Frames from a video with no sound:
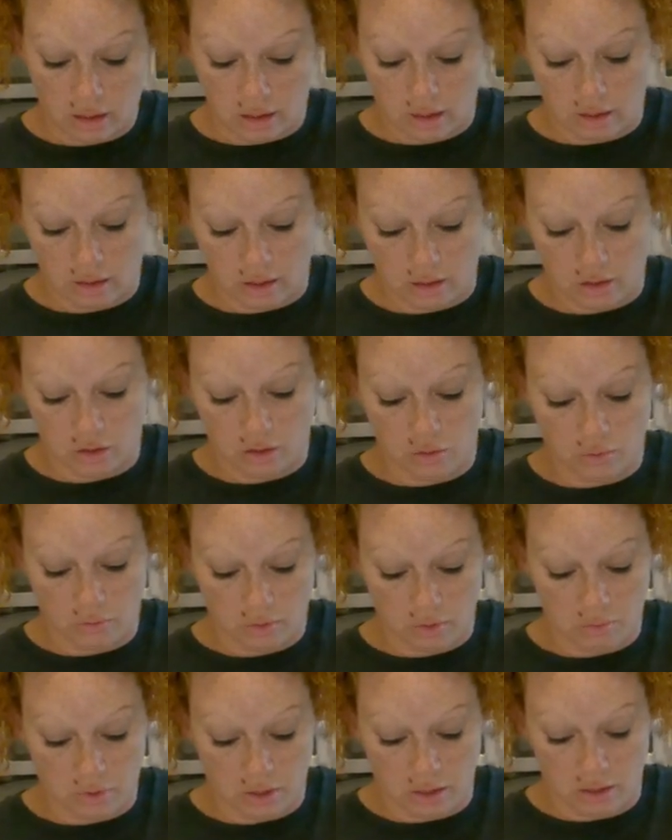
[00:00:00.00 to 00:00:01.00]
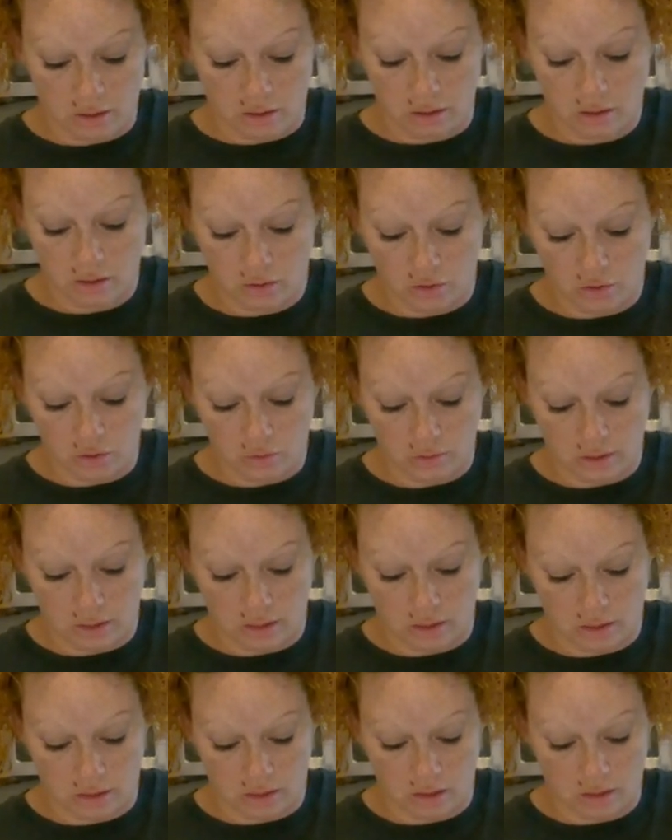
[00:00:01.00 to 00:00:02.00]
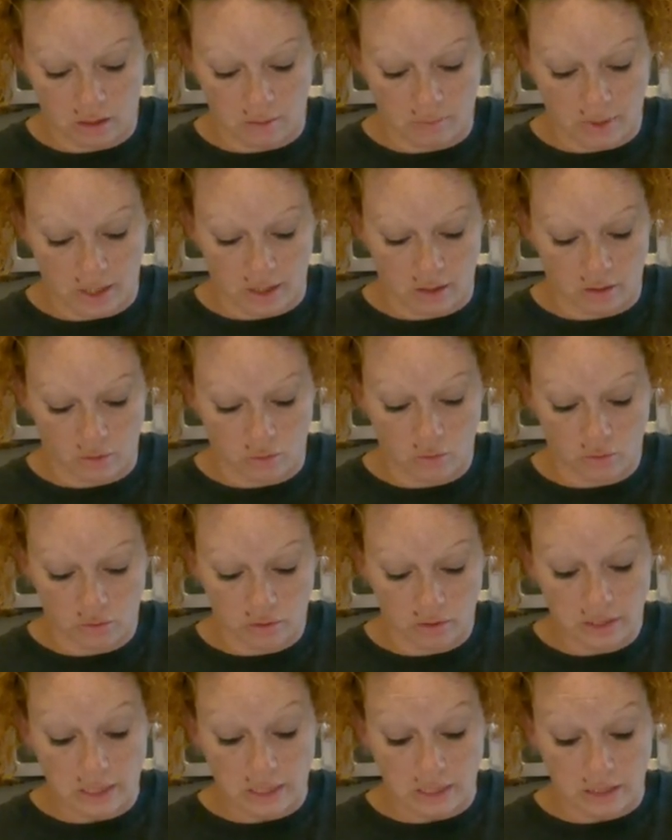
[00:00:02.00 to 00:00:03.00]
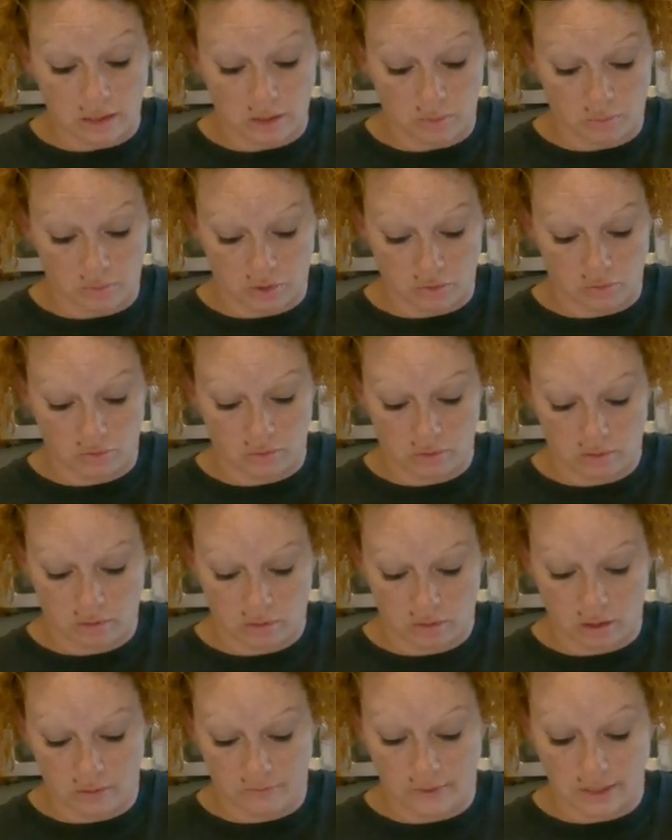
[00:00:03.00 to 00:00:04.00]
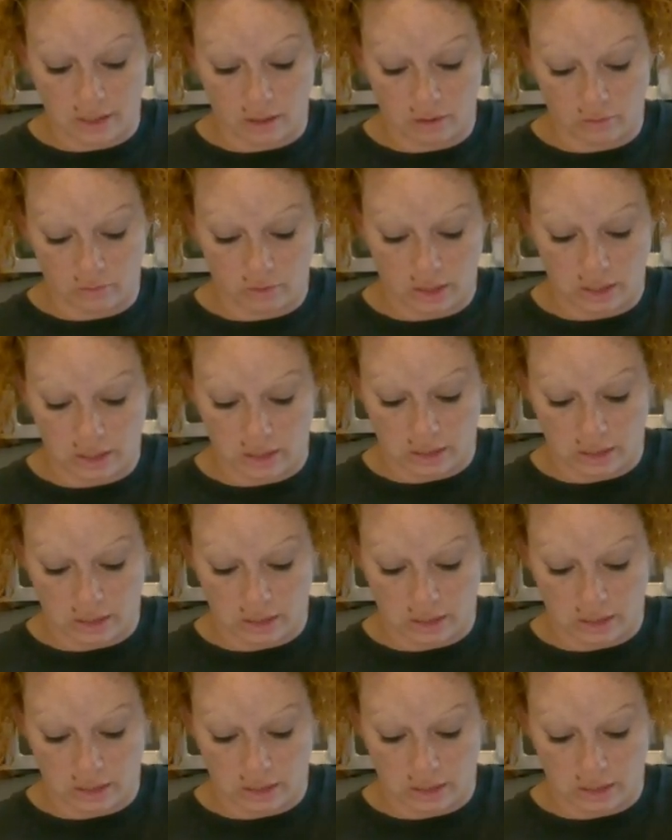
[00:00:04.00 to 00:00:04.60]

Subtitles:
And then you would be using about 1/4 teaspoon of celery